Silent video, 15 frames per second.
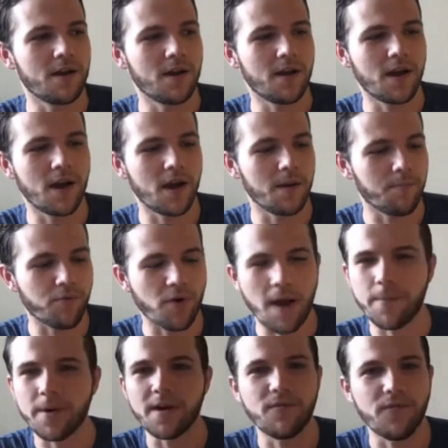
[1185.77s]
uh,
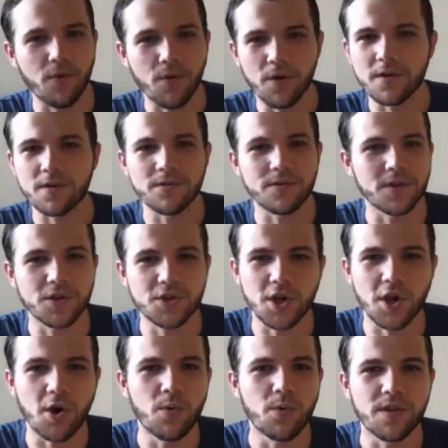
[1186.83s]
prepping for the
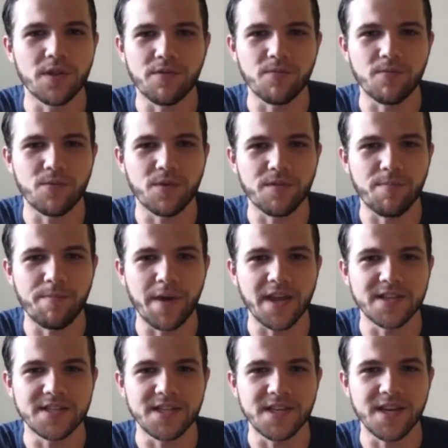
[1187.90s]
show with, with
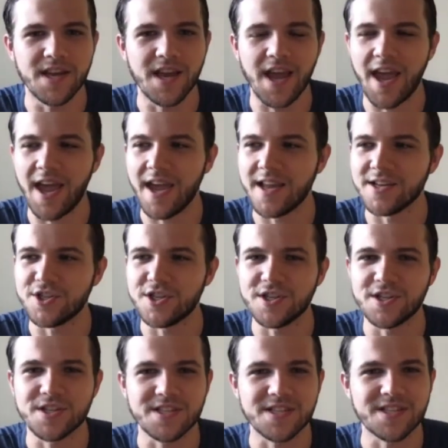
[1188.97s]
Basie, and she
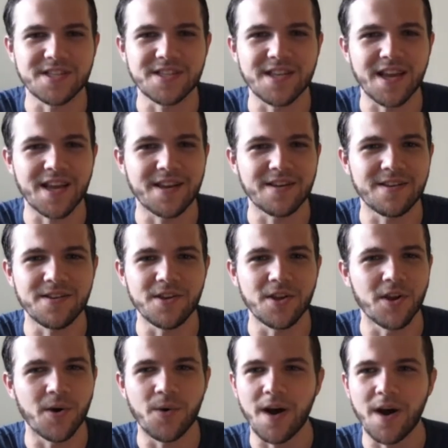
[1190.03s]
just said, you
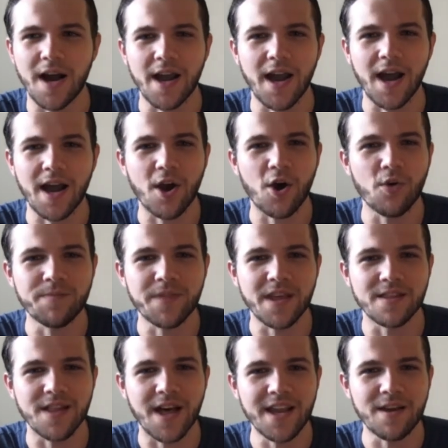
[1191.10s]
know, I, I hope they
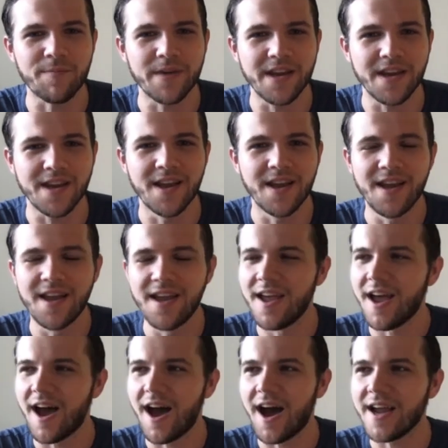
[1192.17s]
like me.
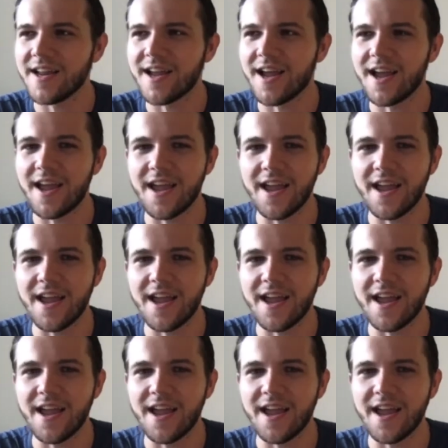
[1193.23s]
I right.